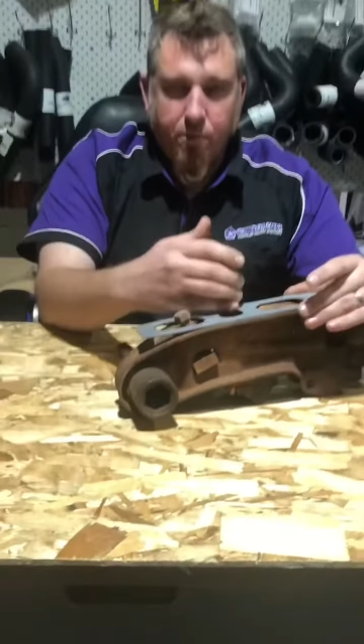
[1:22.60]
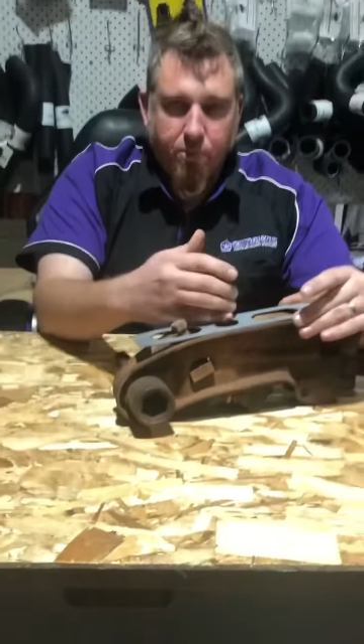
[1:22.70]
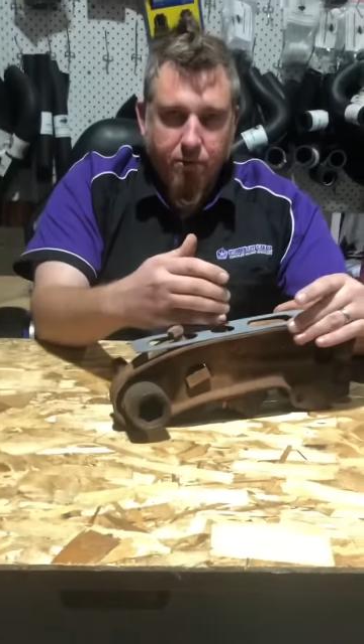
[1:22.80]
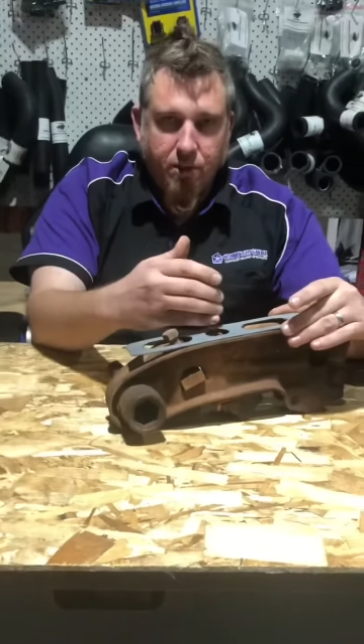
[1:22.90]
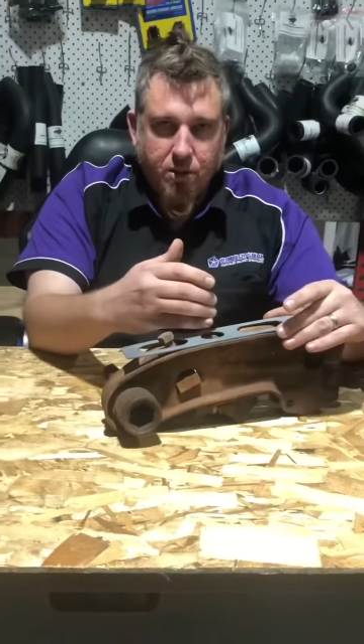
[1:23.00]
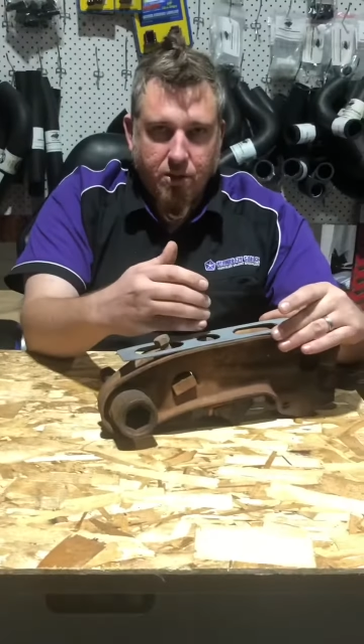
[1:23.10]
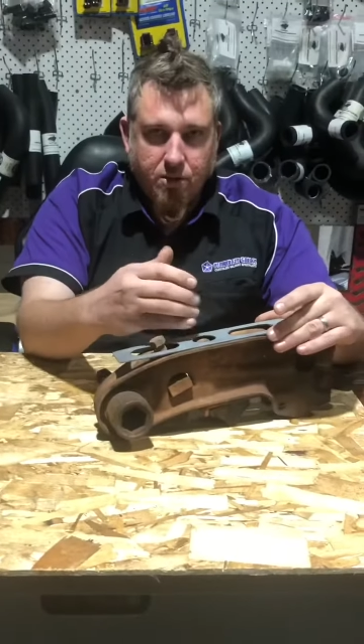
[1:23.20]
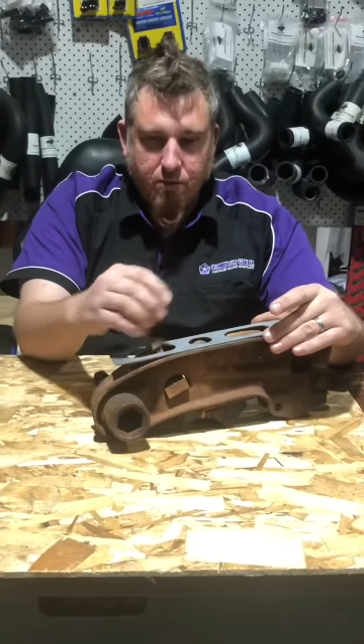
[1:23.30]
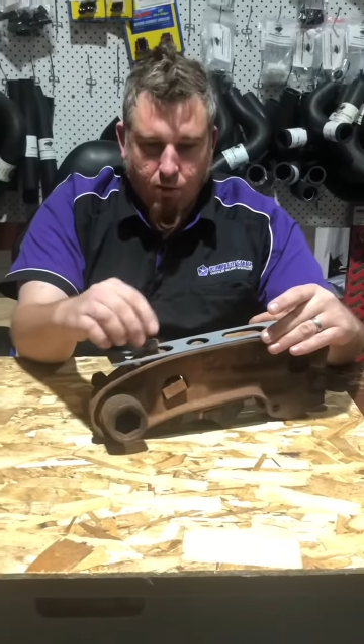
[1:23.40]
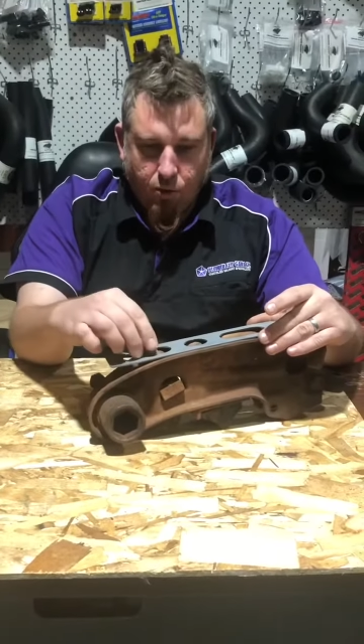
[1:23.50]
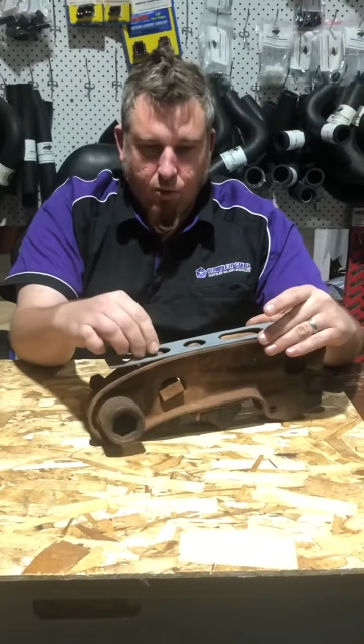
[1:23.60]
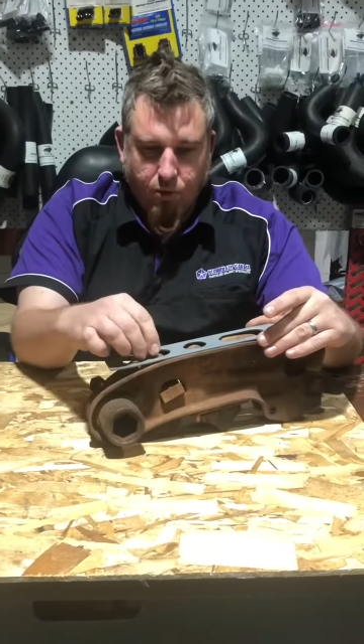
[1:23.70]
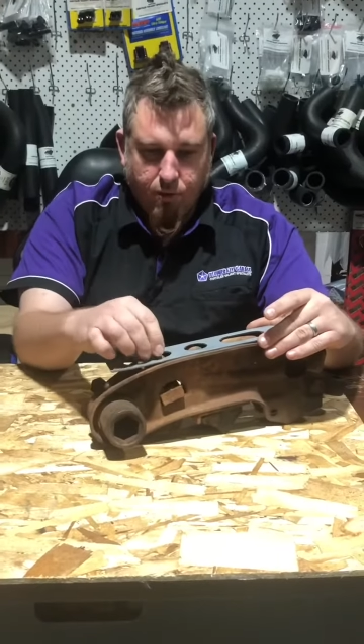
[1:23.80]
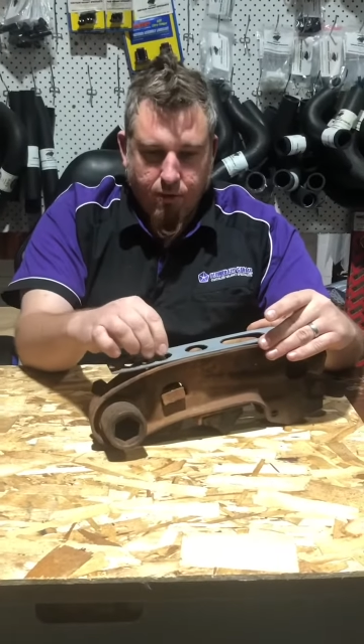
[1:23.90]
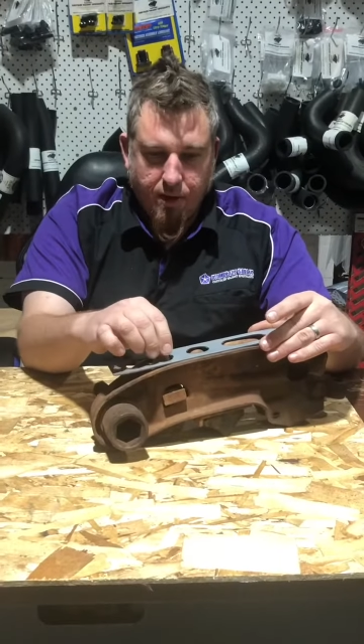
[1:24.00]
provisions for
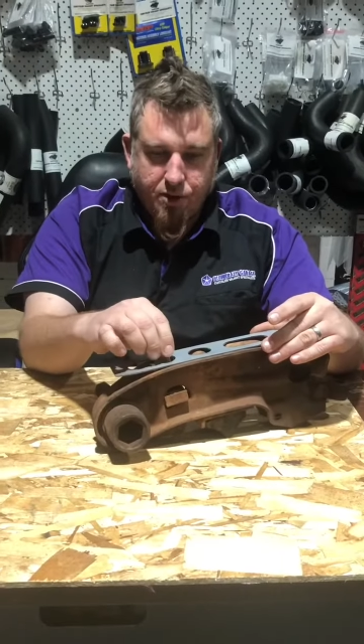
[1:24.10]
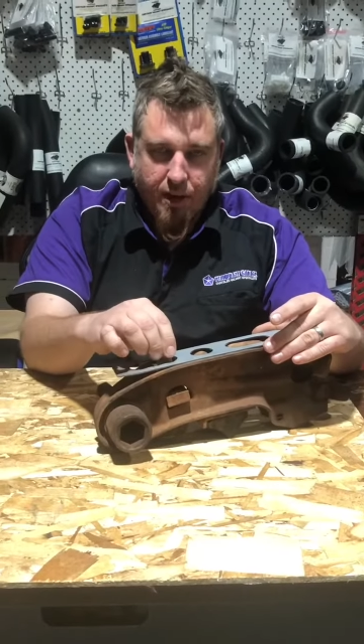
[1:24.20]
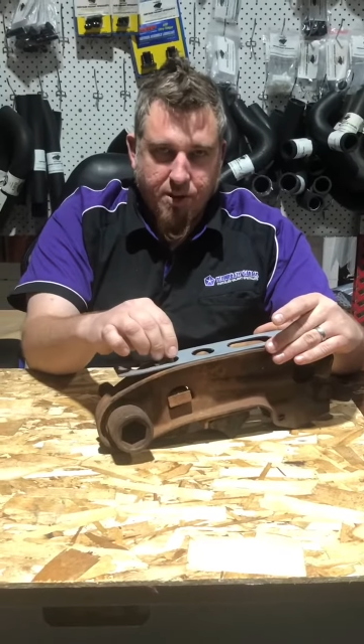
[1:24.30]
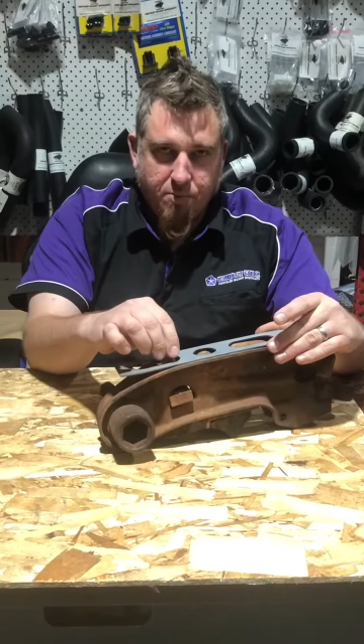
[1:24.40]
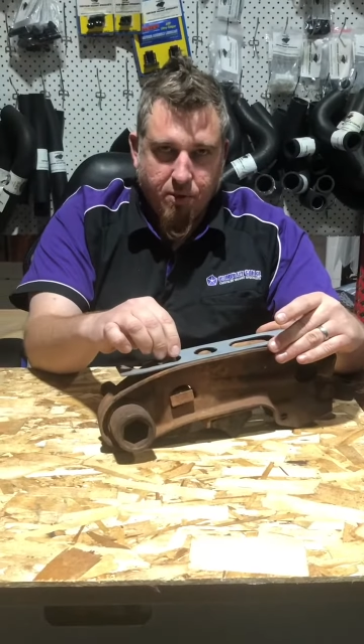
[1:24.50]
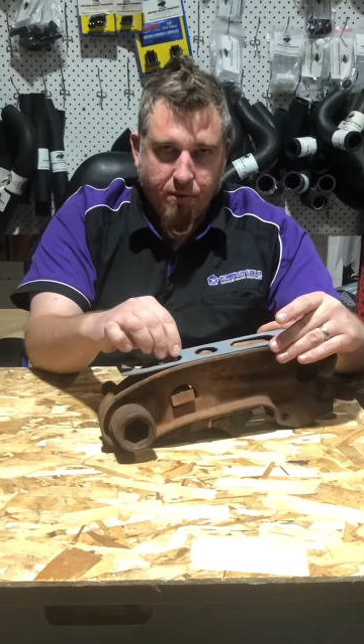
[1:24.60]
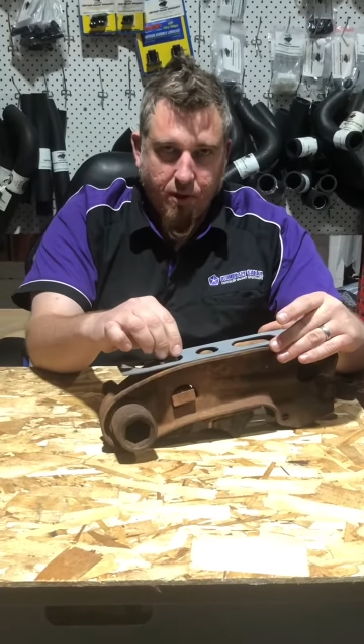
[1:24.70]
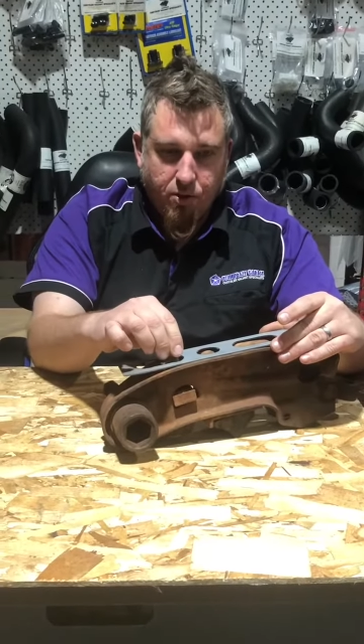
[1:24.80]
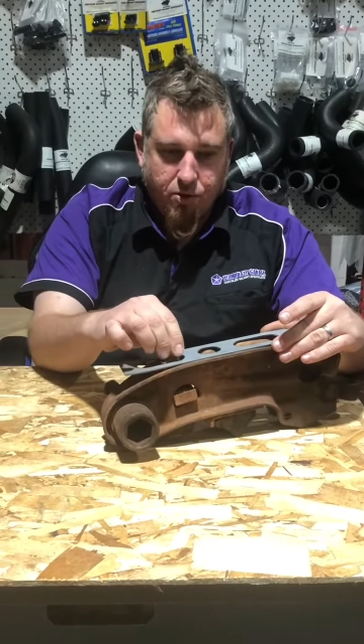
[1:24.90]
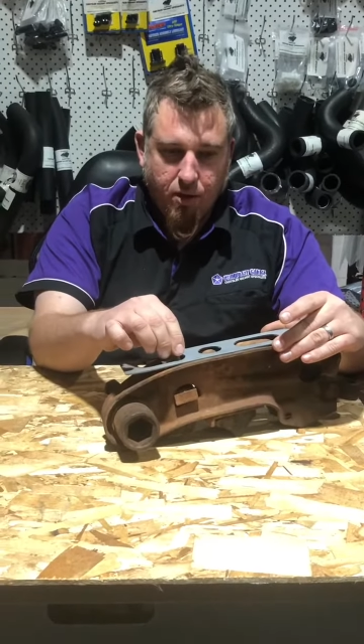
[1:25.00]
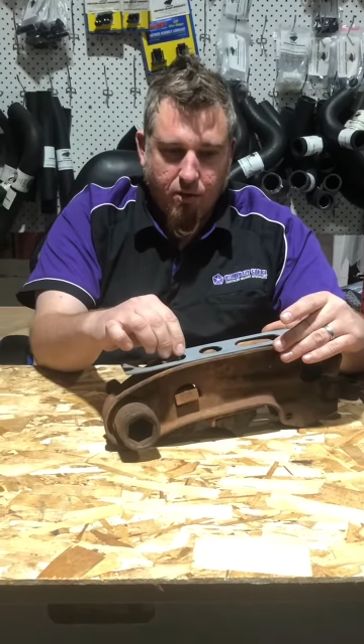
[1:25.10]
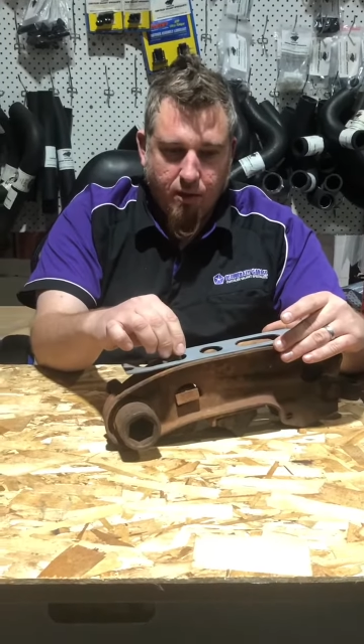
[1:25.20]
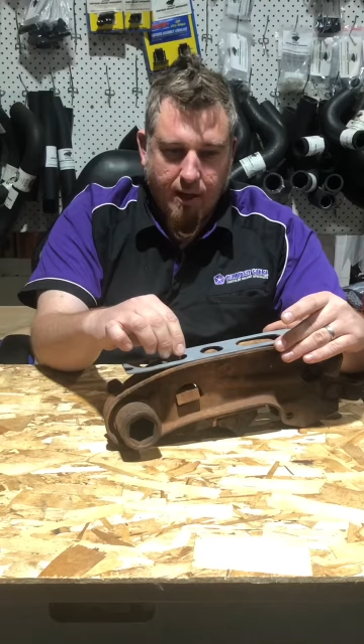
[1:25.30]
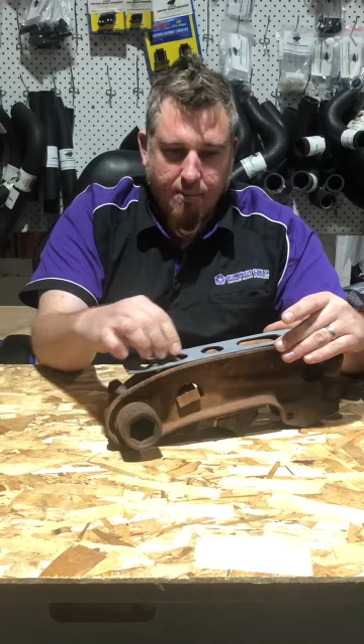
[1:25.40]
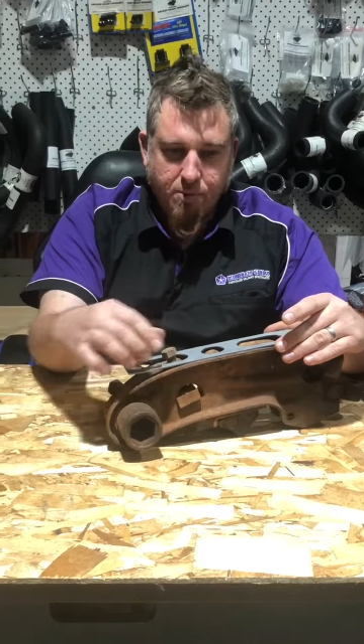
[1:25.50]
adjustment of the control
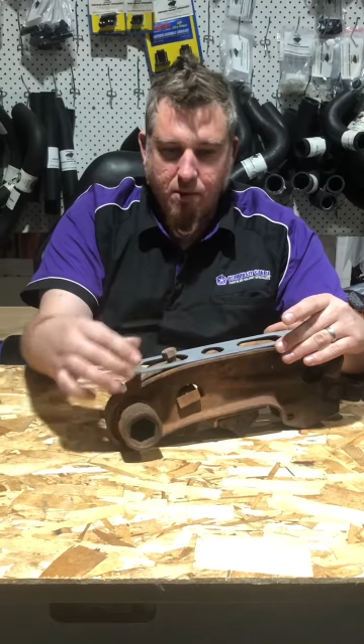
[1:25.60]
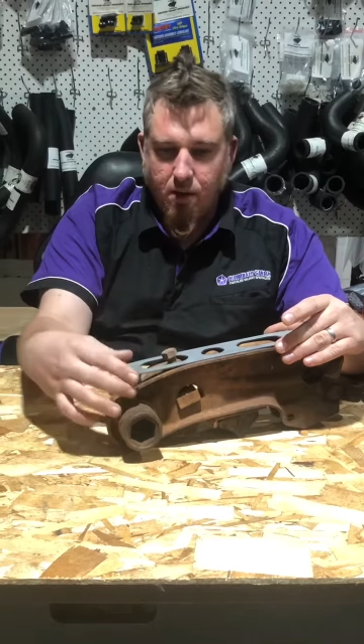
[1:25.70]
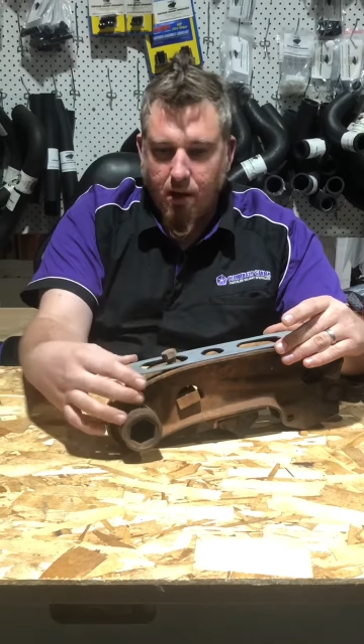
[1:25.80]
arms.